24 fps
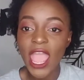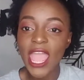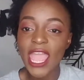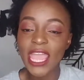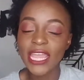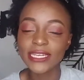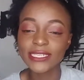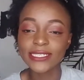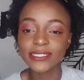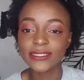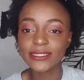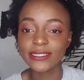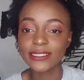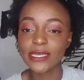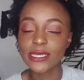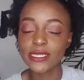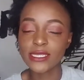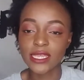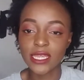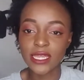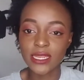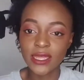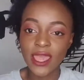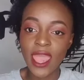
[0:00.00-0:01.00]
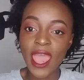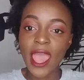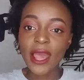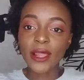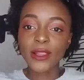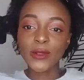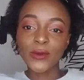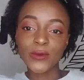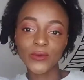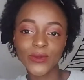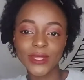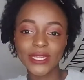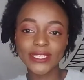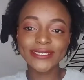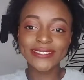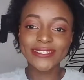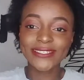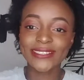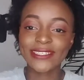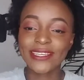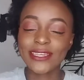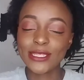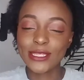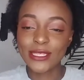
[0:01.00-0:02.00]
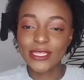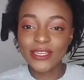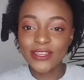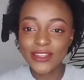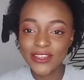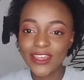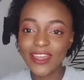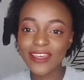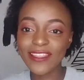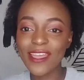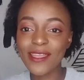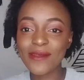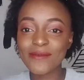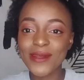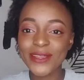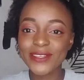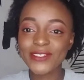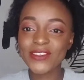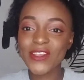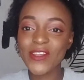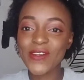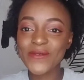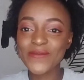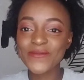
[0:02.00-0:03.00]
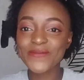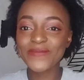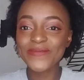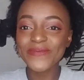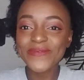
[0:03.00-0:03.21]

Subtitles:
And since it's Halloween season, do y'all like my shirt?